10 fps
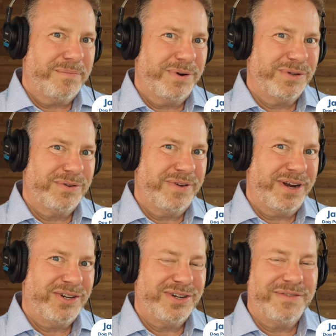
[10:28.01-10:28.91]

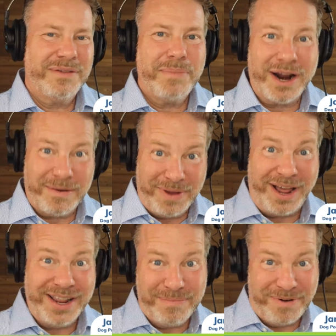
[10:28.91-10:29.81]
preservation of the bottom
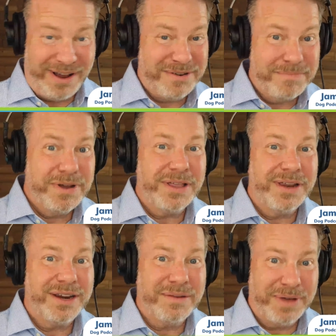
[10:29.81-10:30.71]
line, the
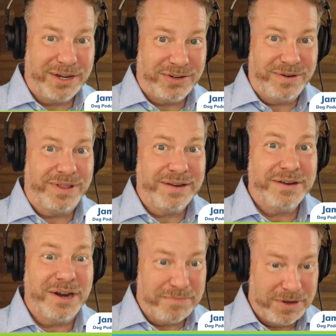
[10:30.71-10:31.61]
profitability, to make sure
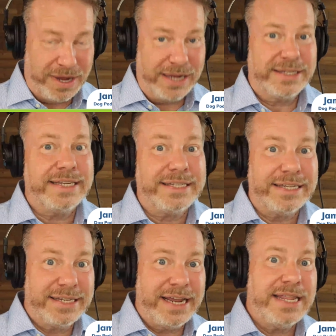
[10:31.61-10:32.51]
that, you guys can
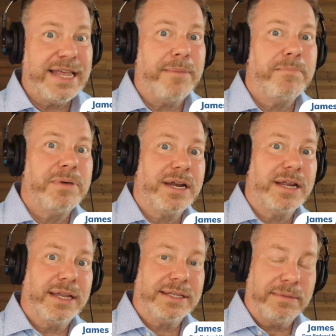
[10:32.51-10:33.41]
sustain that, but
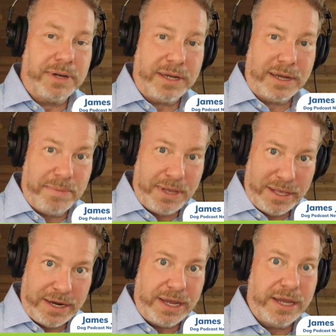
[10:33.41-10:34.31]
then it has
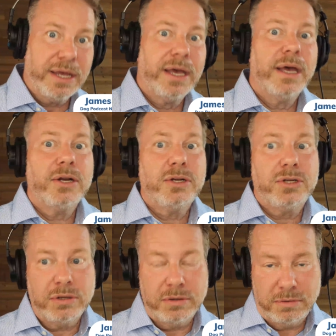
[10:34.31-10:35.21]
applicability
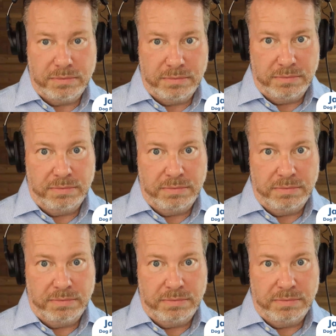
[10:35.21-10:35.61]
to